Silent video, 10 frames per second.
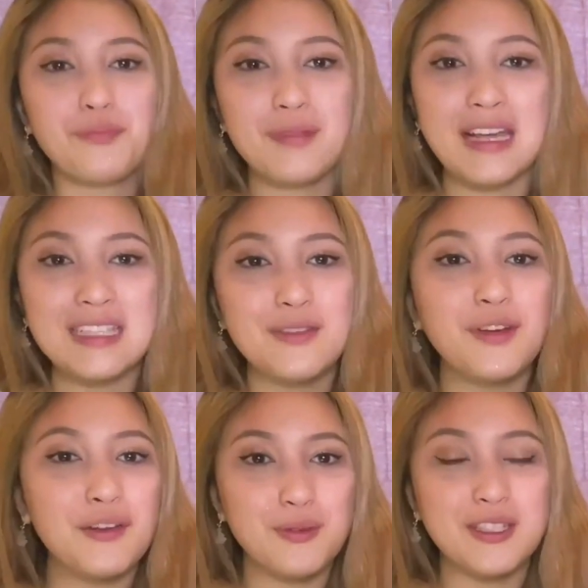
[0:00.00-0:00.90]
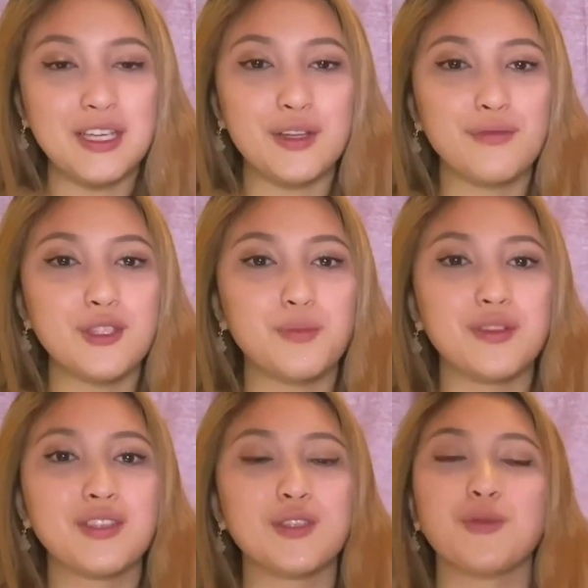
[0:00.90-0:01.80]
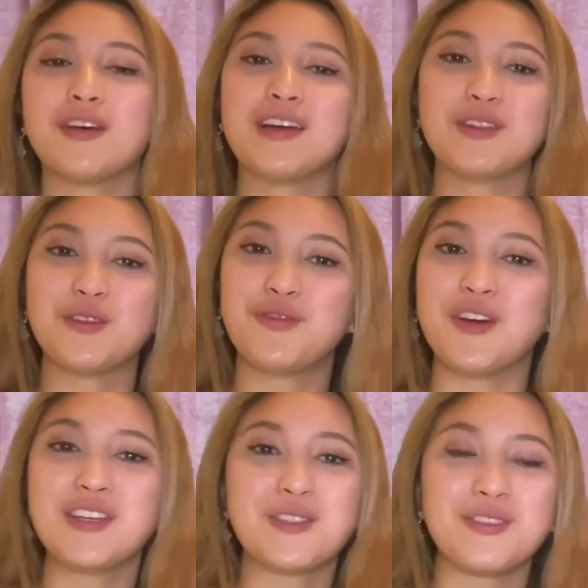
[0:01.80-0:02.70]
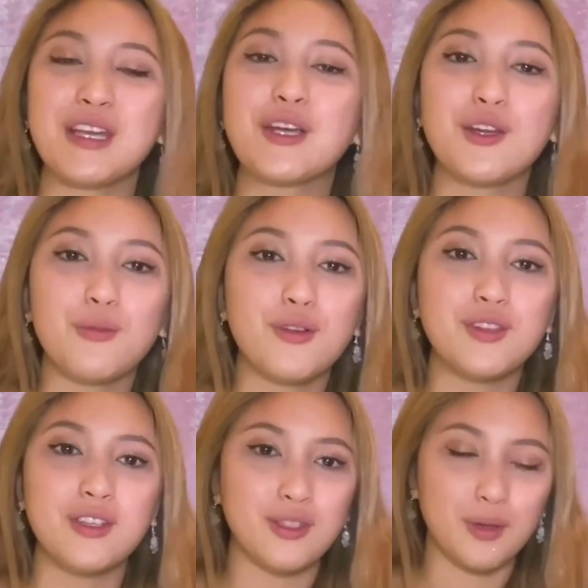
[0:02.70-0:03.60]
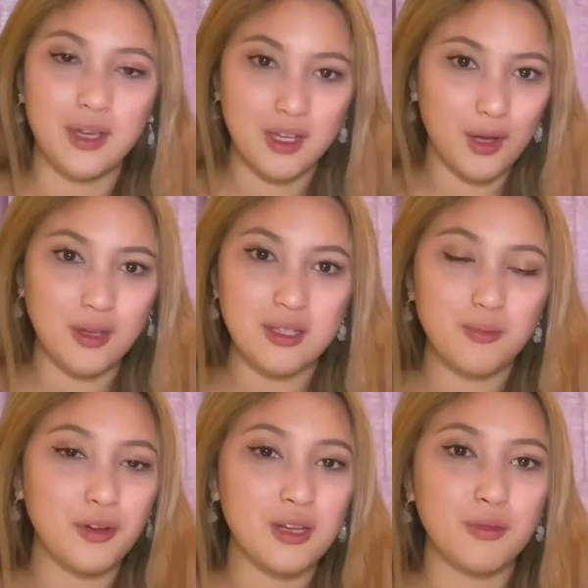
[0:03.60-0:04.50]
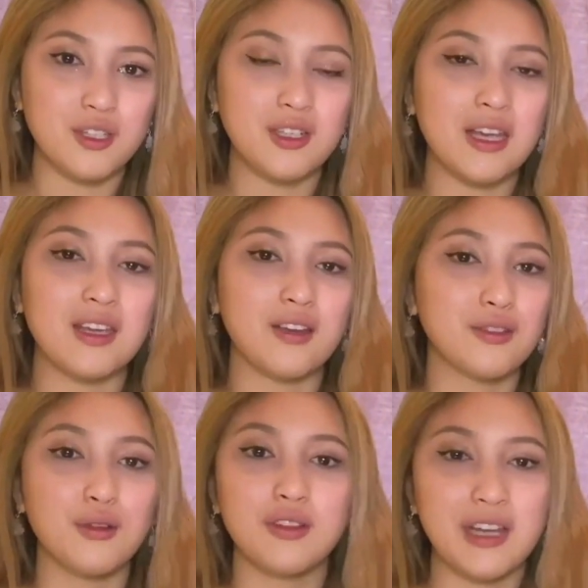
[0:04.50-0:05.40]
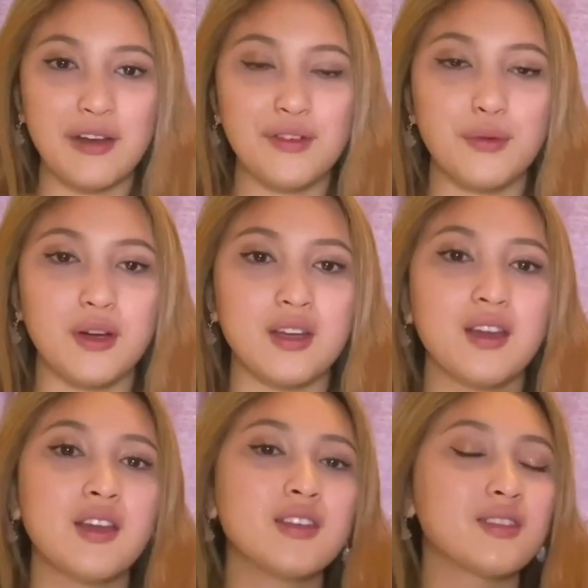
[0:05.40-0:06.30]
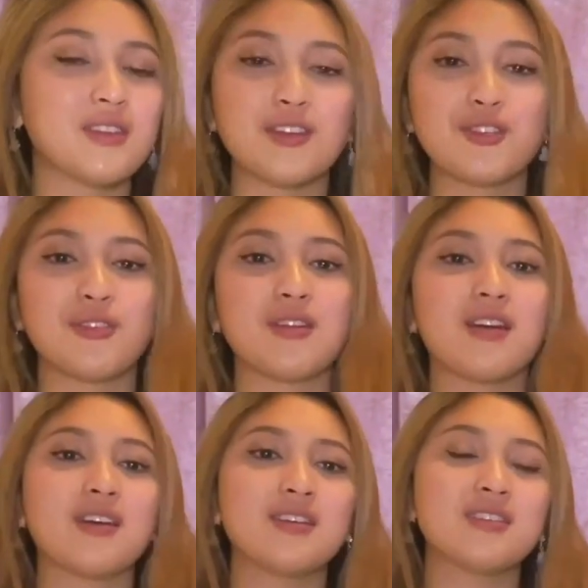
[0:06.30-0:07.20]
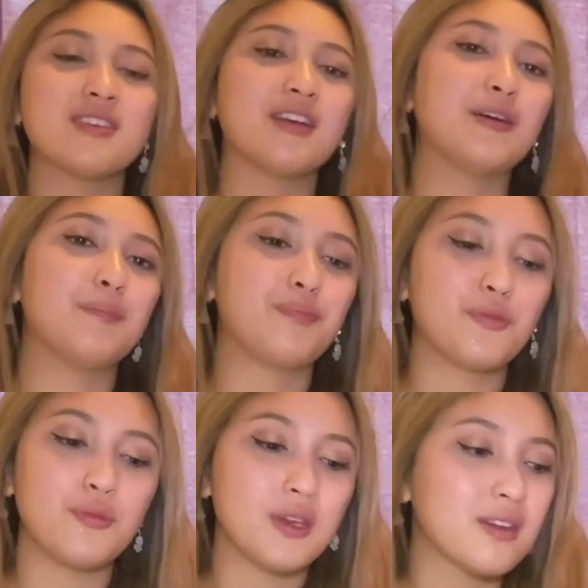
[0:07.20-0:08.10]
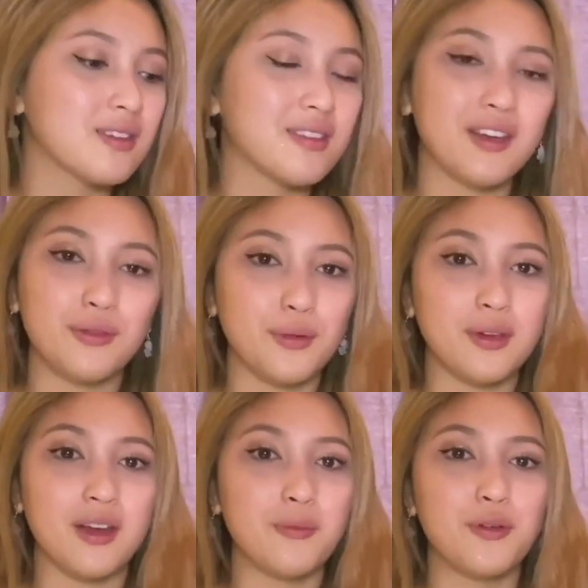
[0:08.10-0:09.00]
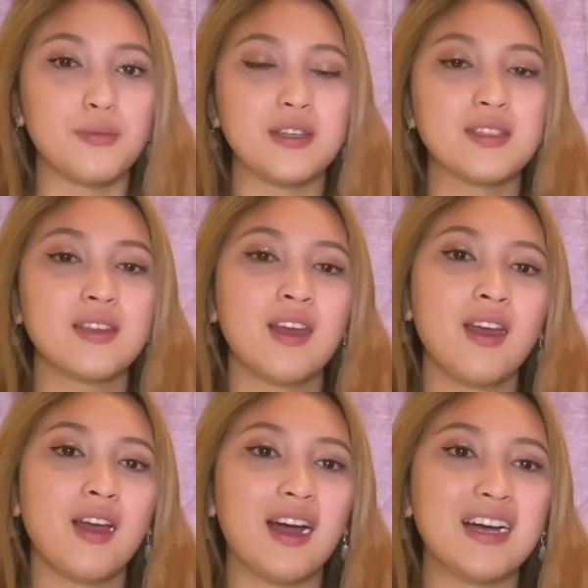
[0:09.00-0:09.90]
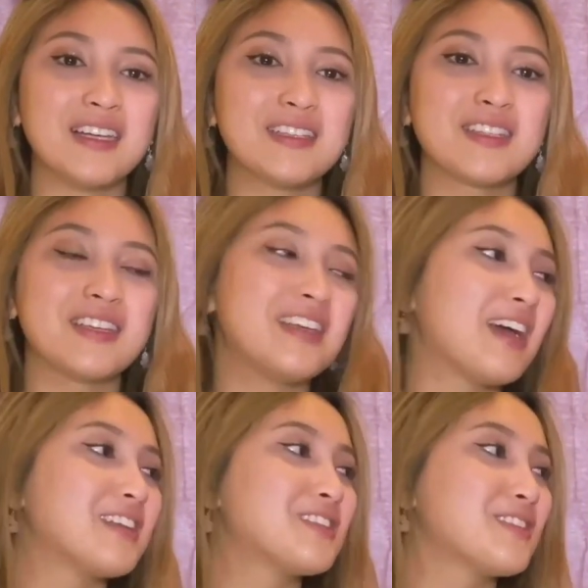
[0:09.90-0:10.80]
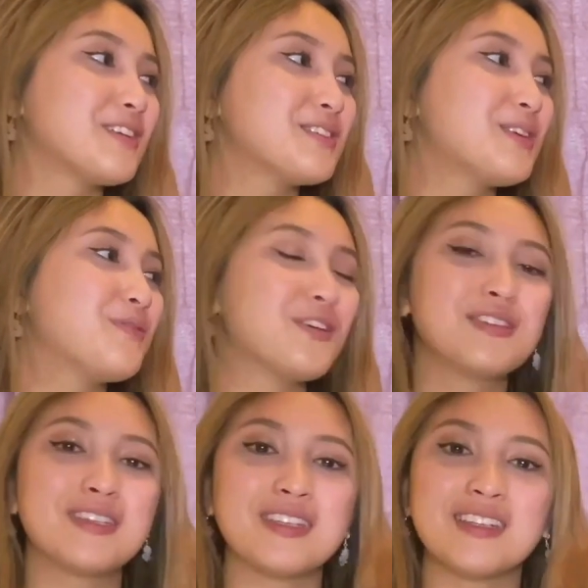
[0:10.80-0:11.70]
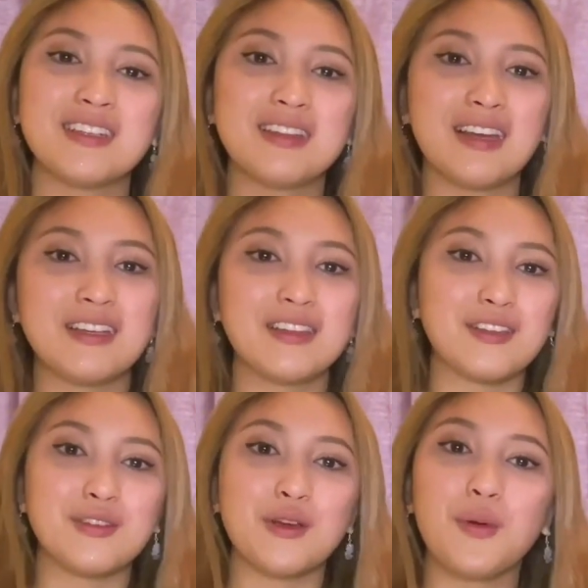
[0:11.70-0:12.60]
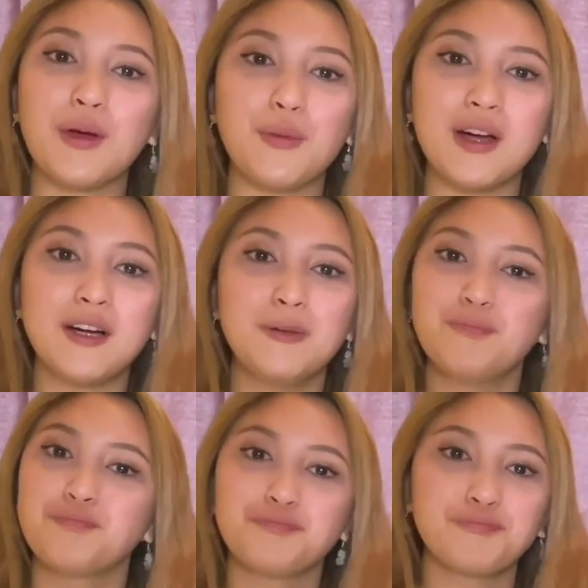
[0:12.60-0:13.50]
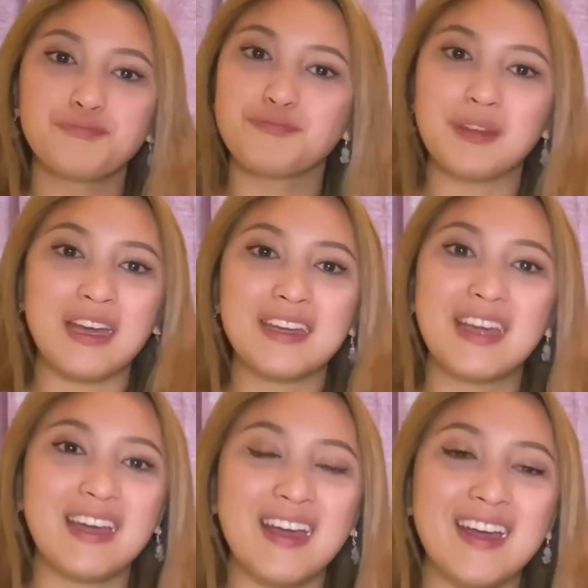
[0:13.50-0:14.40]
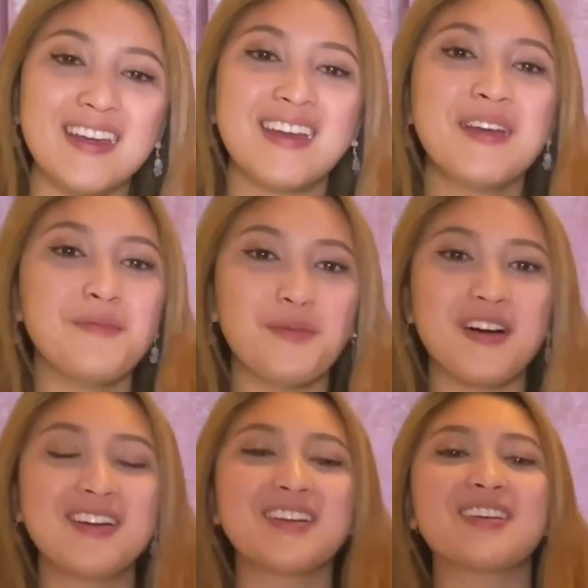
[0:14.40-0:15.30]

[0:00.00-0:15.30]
85% of responses were either the first or second emoji, so I know it's pretty much taking a toll on everyone. Stay strong, guys. We can get through it, I promise. And yeah, to those who voted that they're doing quite well, aka Mark,